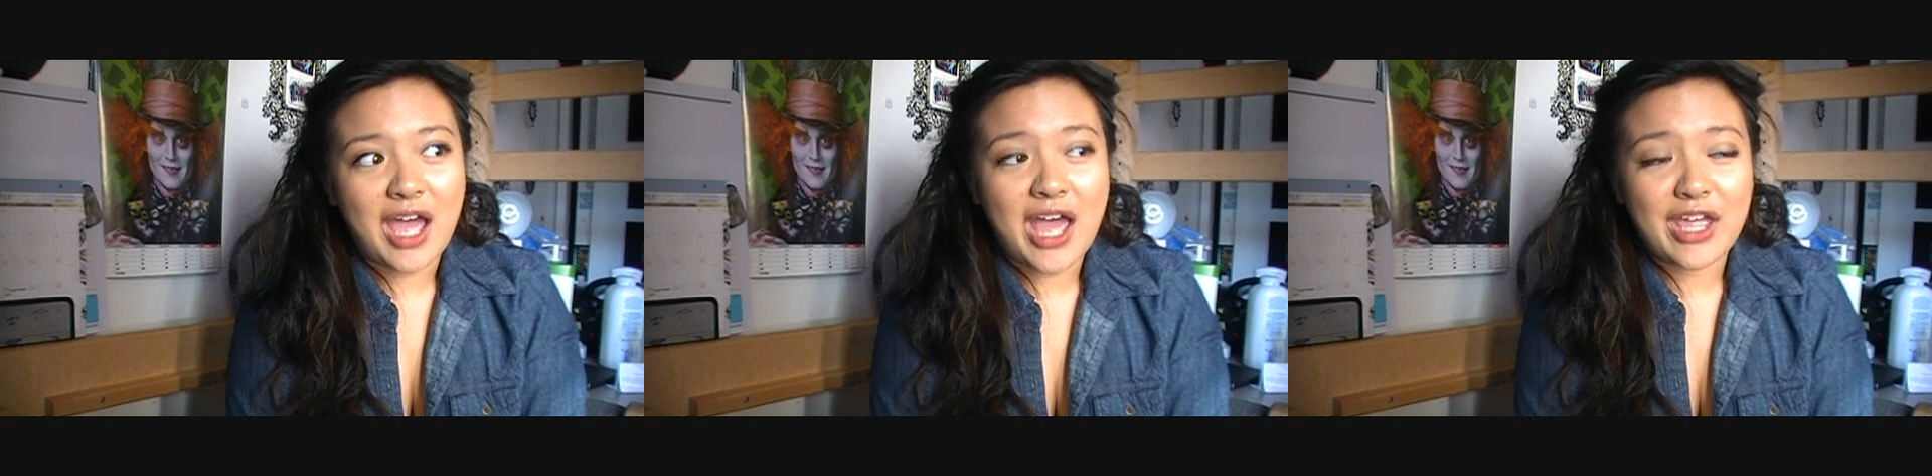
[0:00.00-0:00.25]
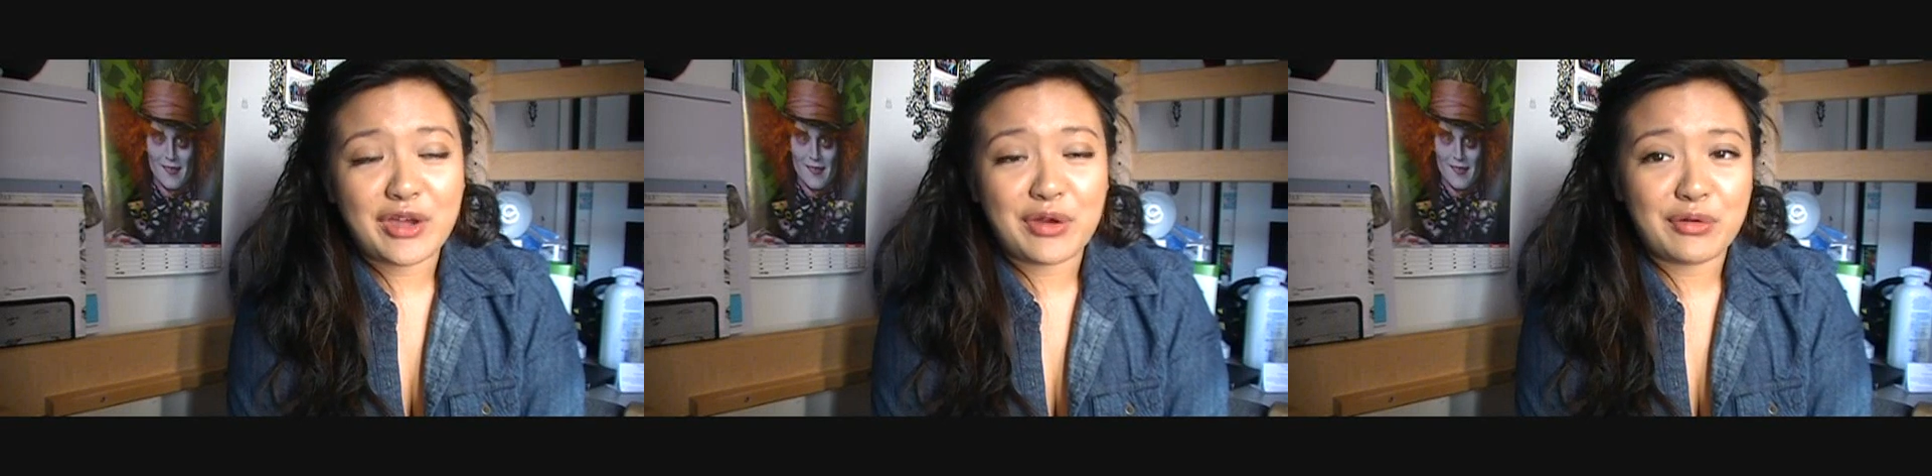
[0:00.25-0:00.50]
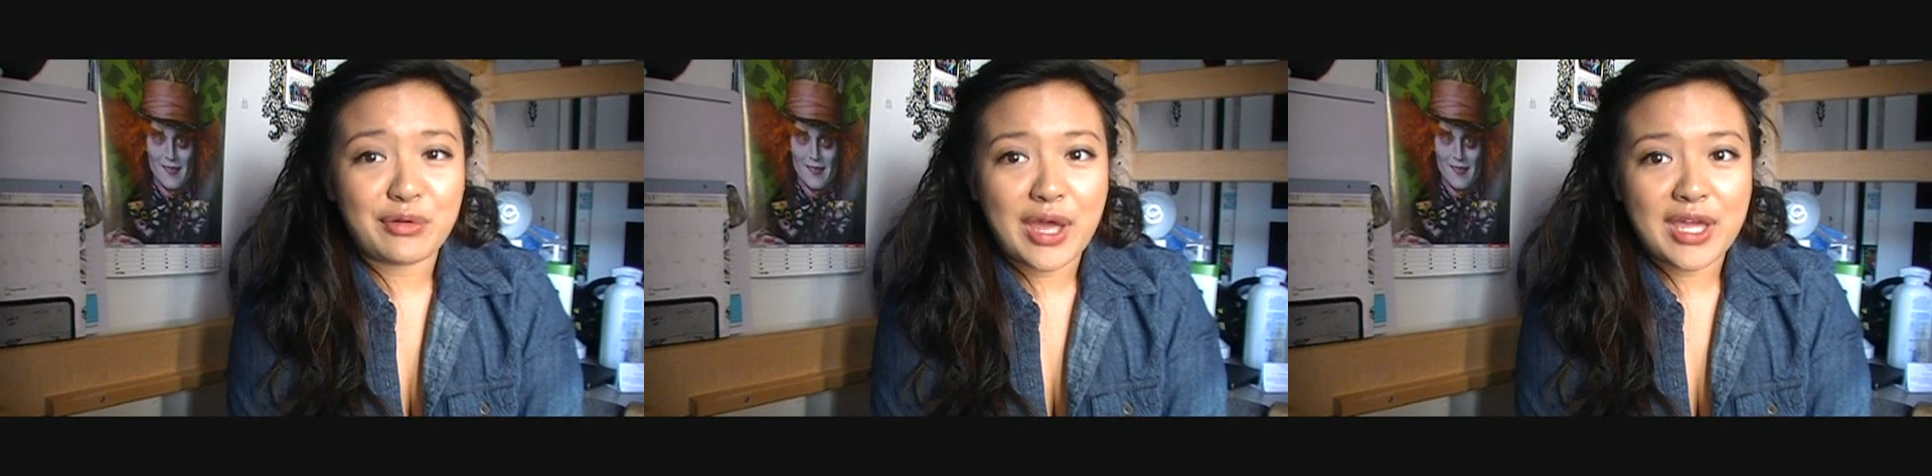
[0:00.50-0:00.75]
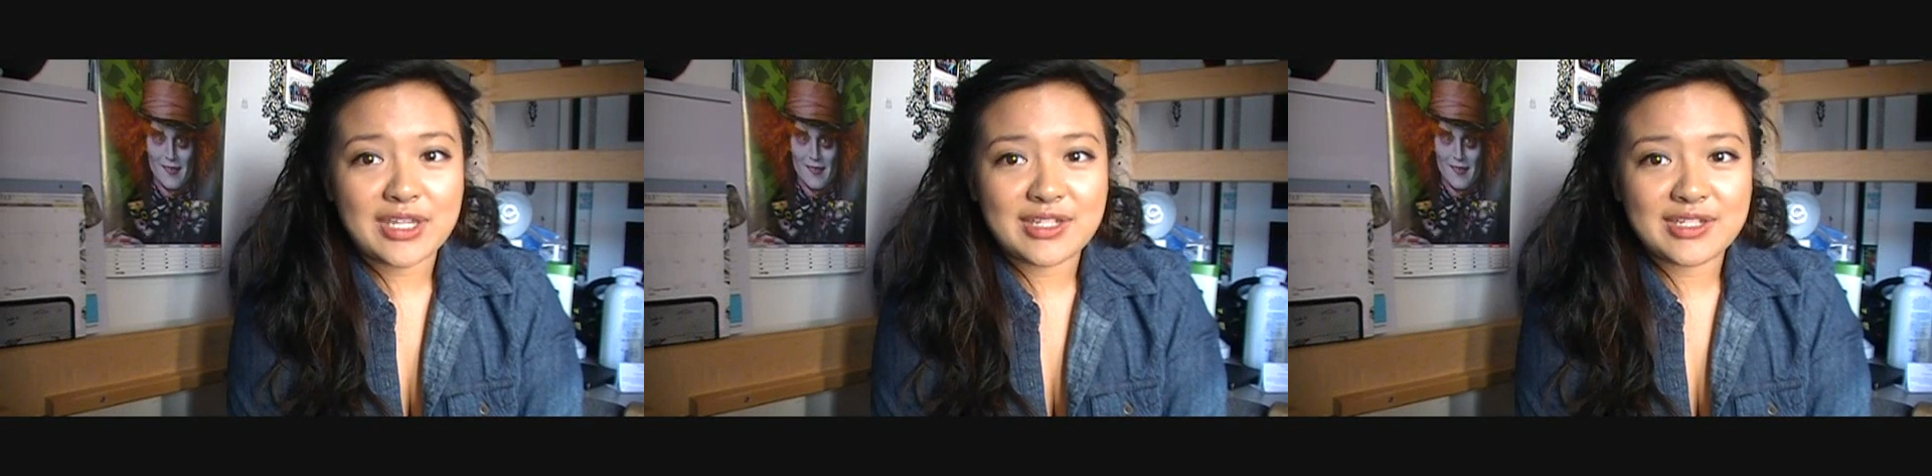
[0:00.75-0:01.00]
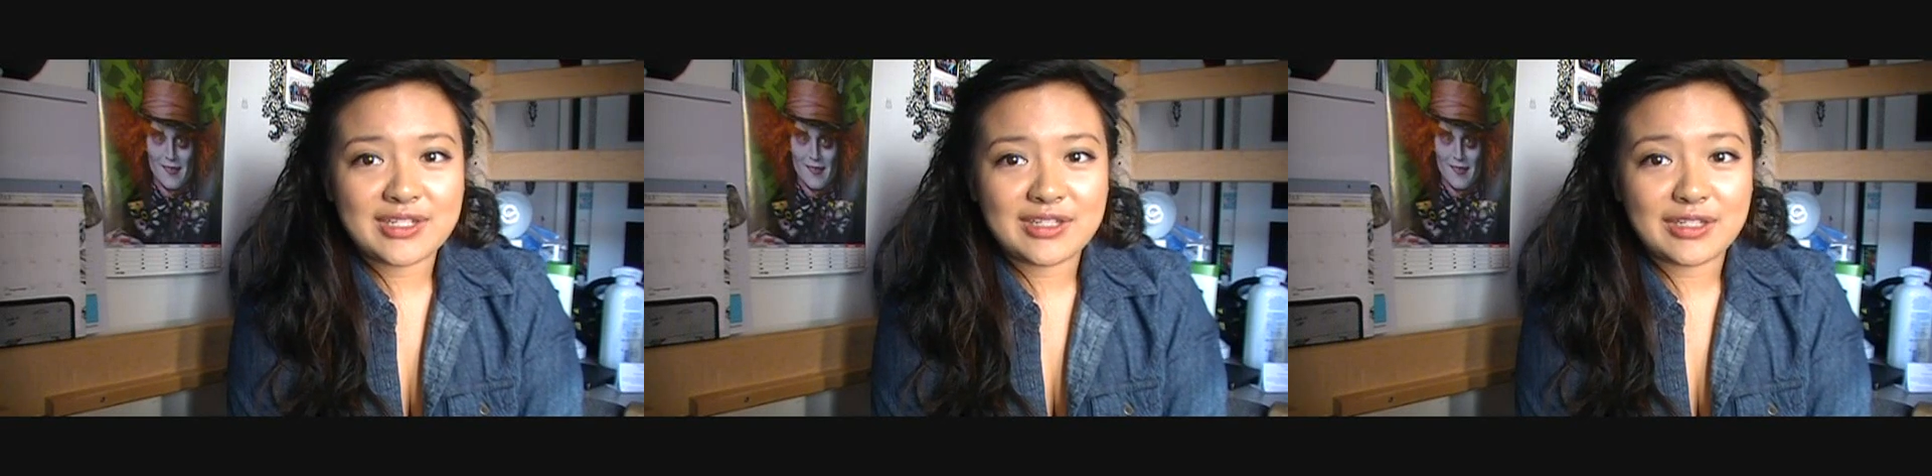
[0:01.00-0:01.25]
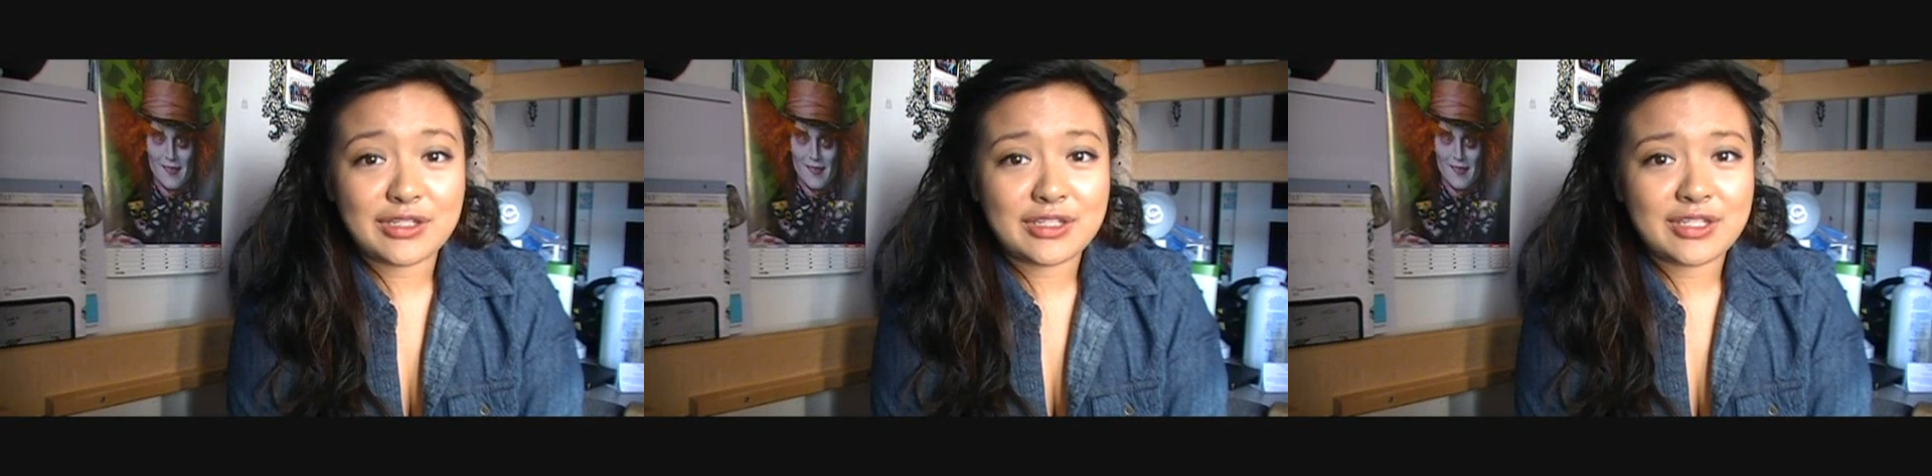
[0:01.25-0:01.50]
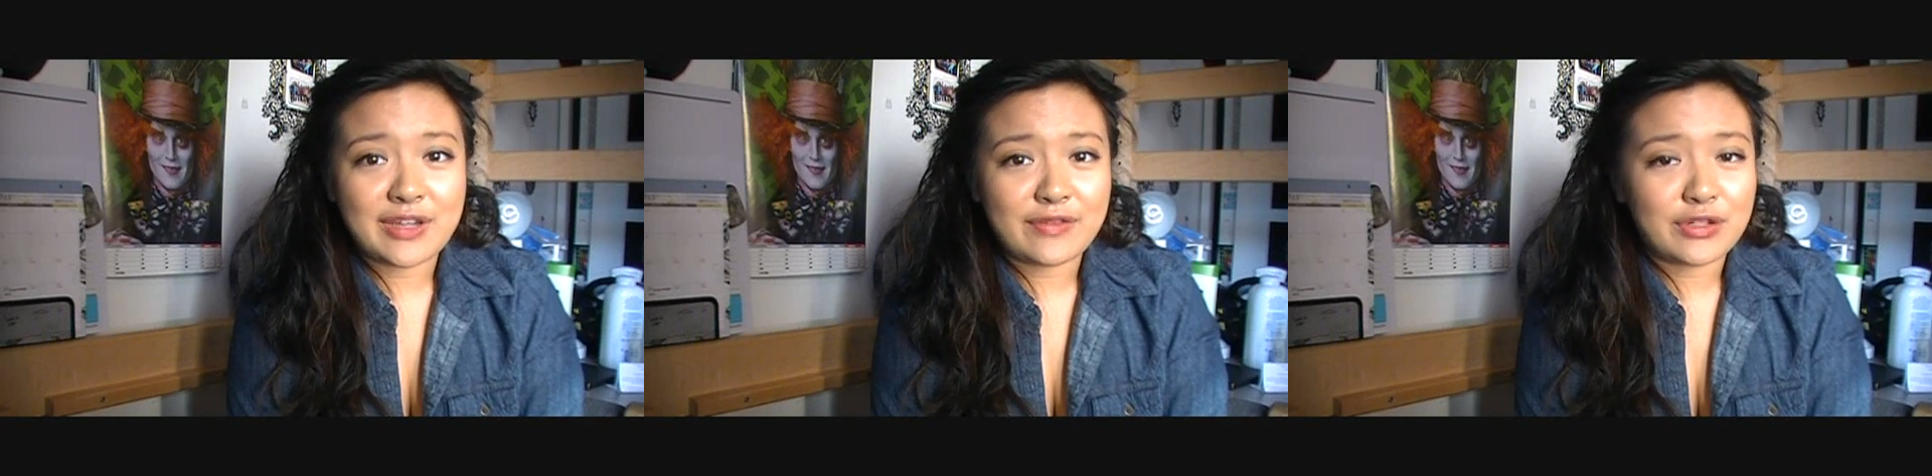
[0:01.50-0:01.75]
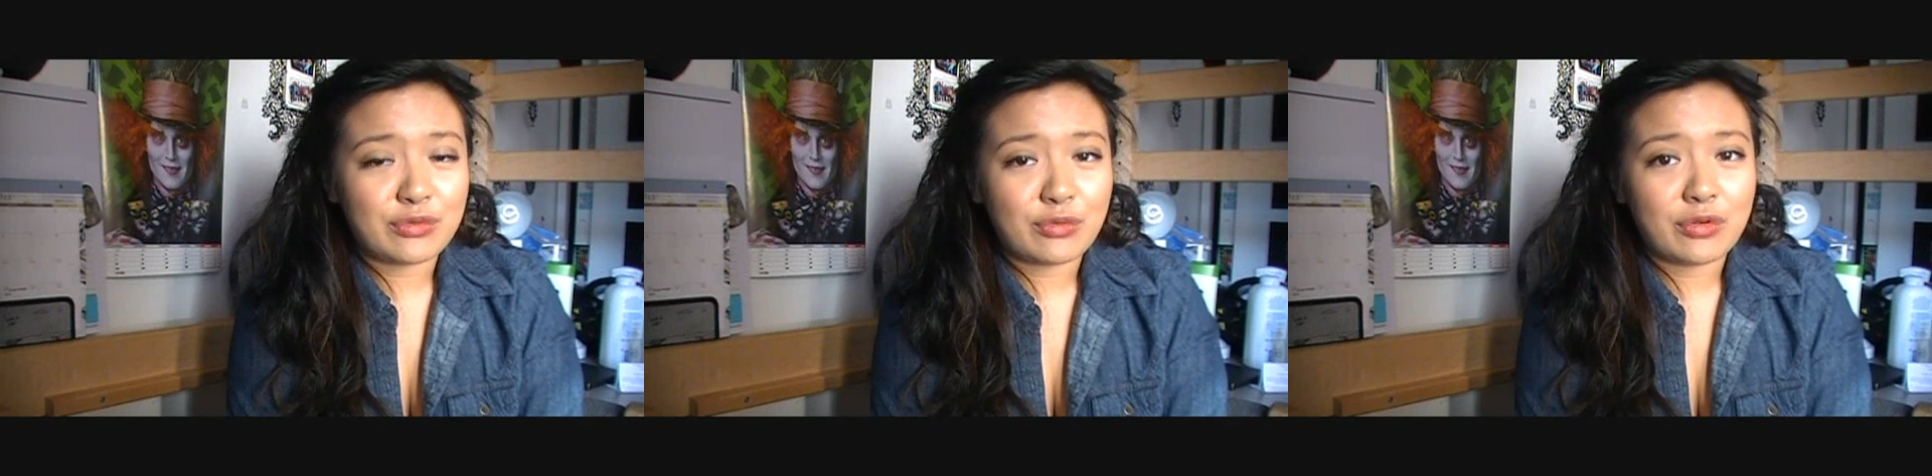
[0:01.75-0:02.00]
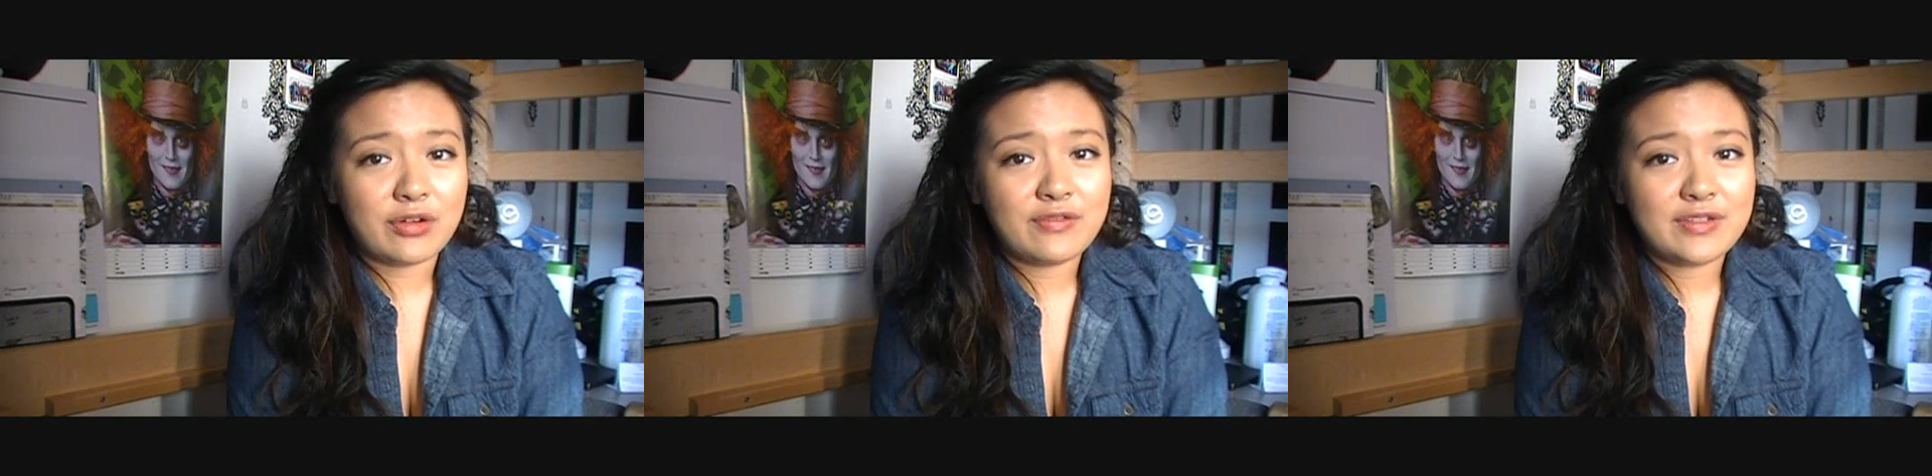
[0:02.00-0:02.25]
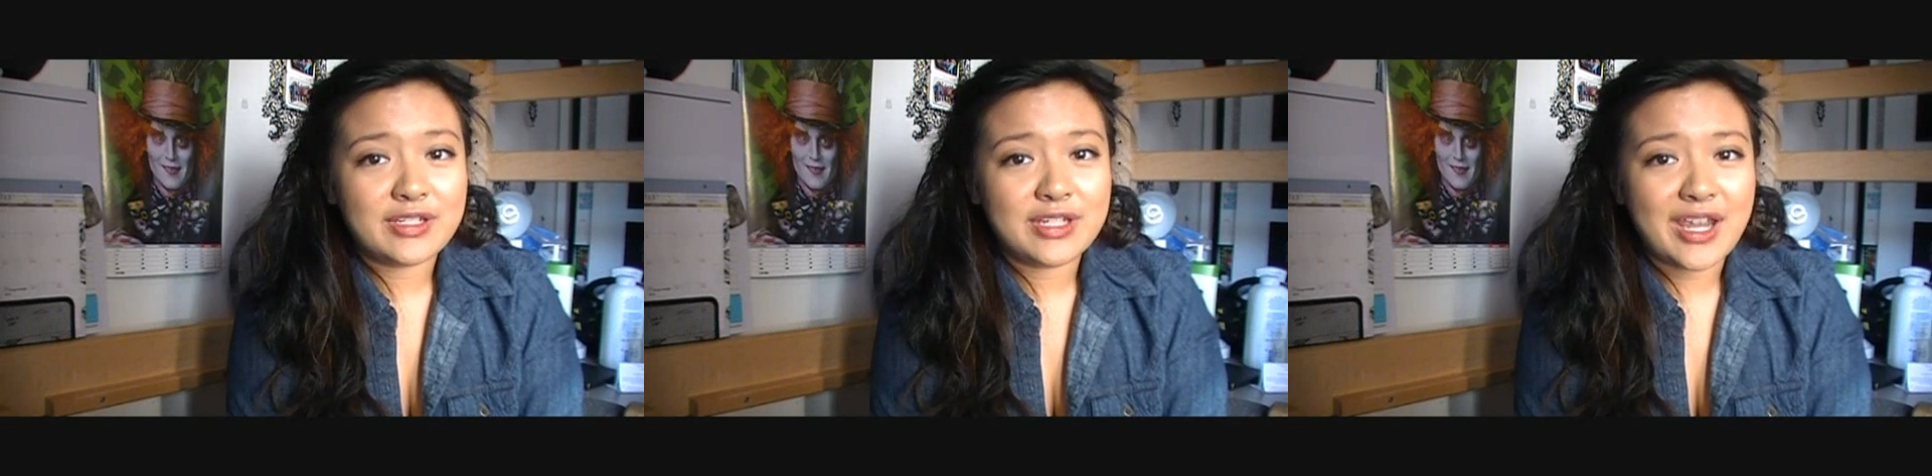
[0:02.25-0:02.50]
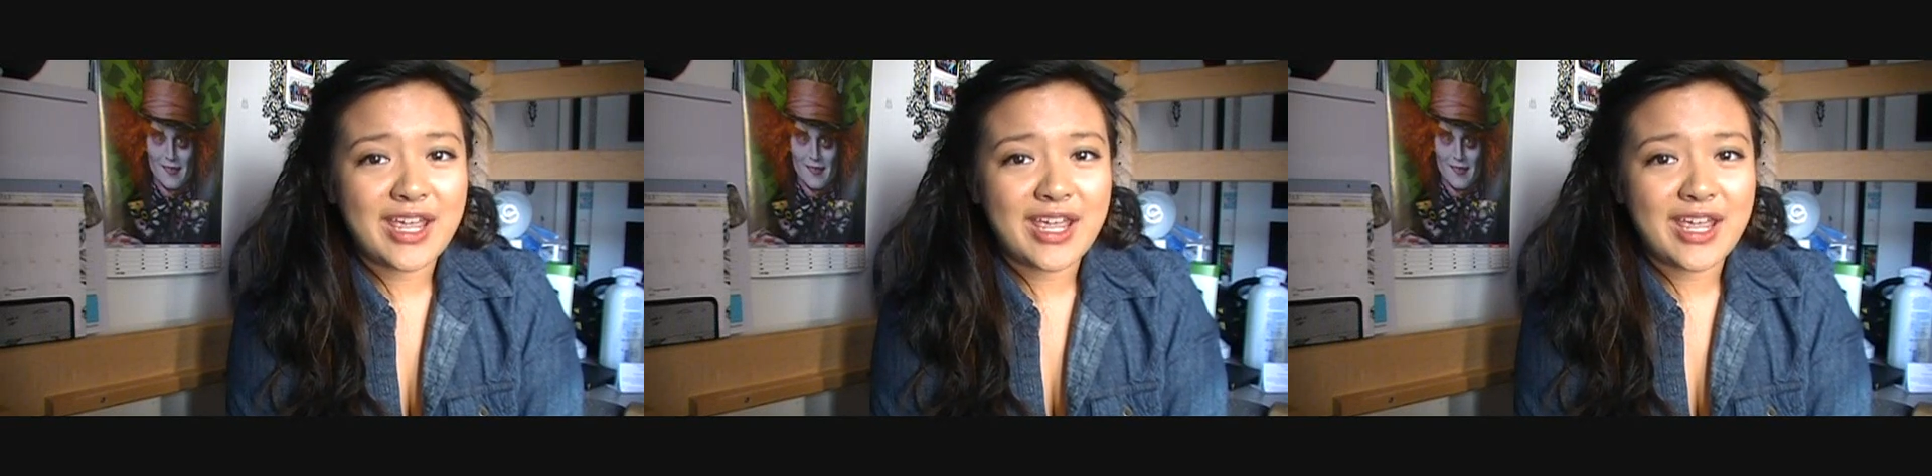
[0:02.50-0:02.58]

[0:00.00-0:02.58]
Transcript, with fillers: Hi Ho as the Seven Dwarfs,